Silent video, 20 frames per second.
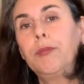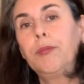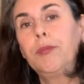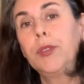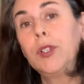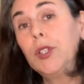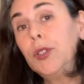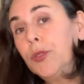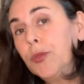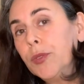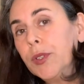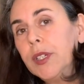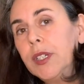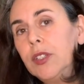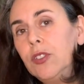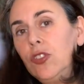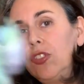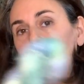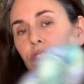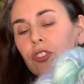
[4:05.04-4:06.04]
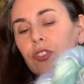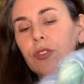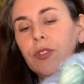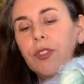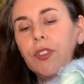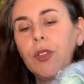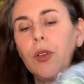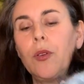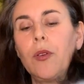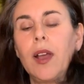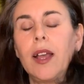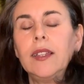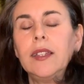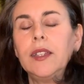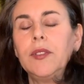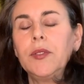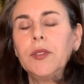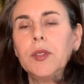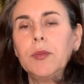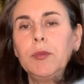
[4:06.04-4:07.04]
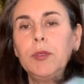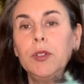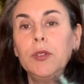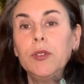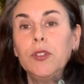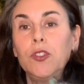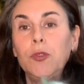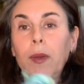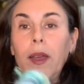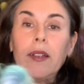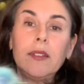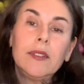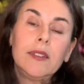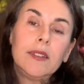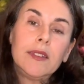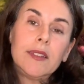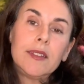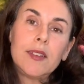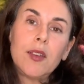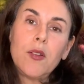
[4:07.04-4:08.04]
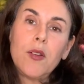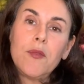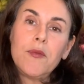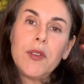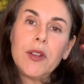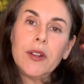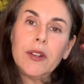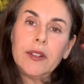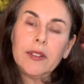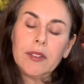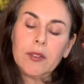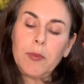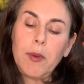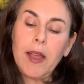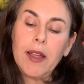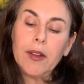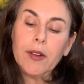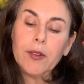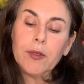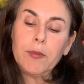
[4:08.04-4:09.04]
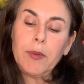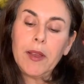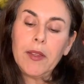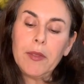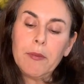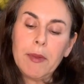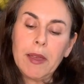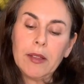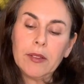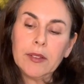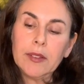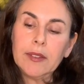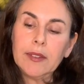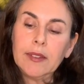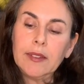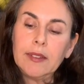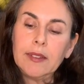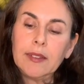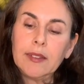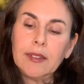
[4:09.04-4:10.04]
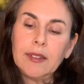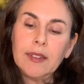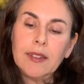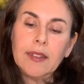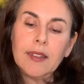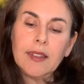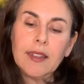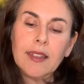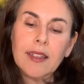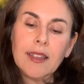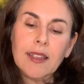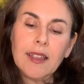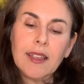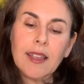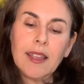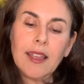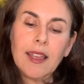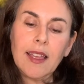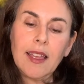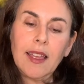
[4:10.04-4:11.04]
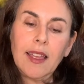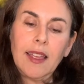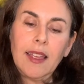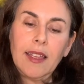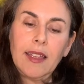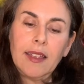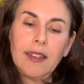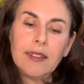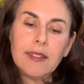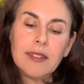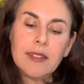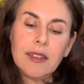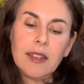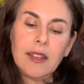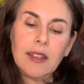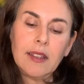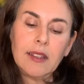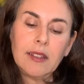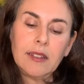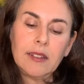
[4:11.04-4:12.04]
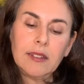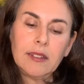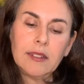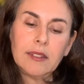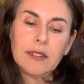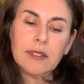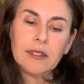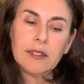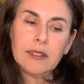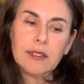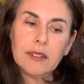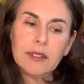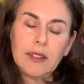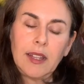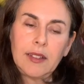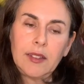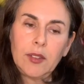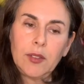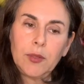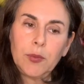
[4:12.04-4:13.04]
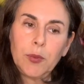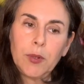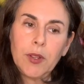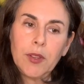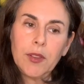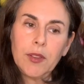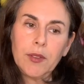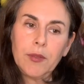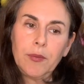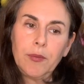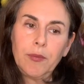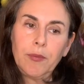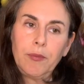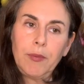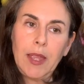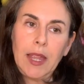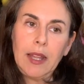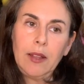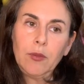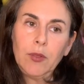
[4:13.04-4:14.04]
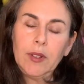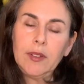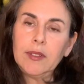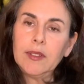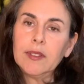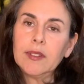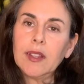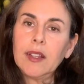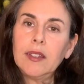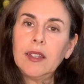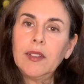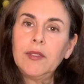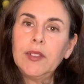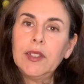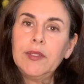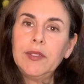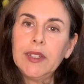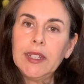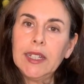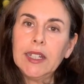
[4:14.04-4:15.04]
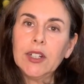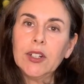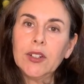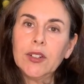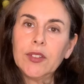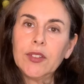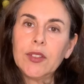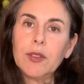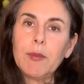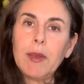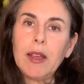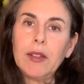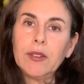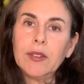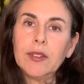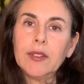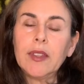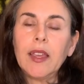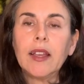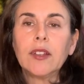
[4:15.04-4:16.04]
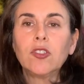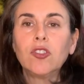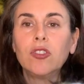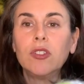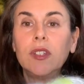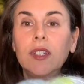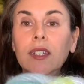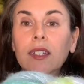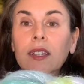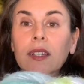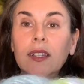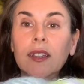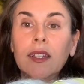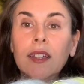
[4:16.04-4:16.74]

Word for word: Blue Ridge. So I live in the Blue Ridge Mountains, so I'm very inspired by the mountains. And uh, that's one of the main reasons I love living here is the mountains, actually.